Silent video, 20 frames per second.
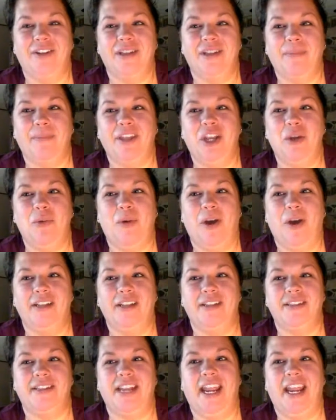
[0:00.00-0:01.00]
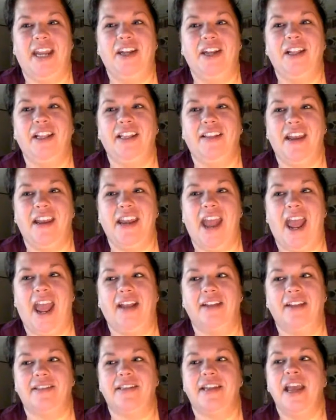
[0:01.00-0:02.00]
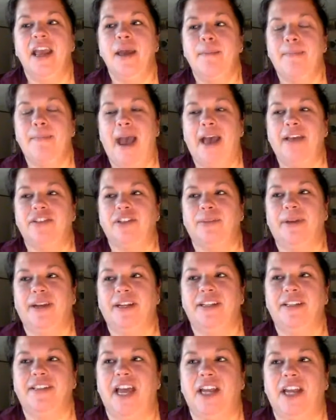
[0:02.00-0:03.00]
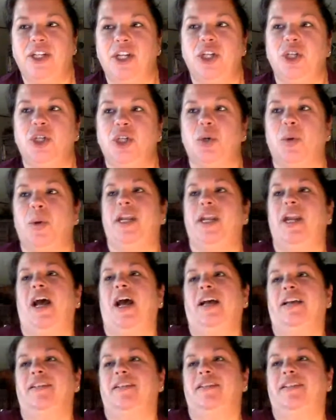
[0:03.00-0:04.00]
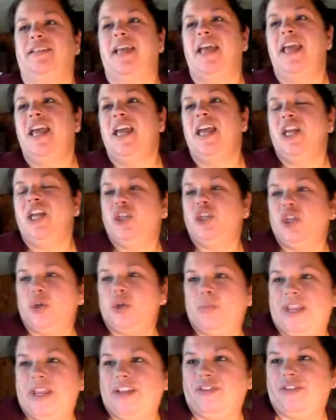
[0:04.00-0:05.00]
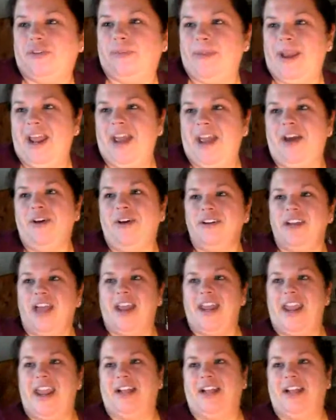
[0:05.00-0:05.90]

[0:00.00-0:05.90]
And if there's something you want us to handle in the next mastermind session, join us 2 weeks from now,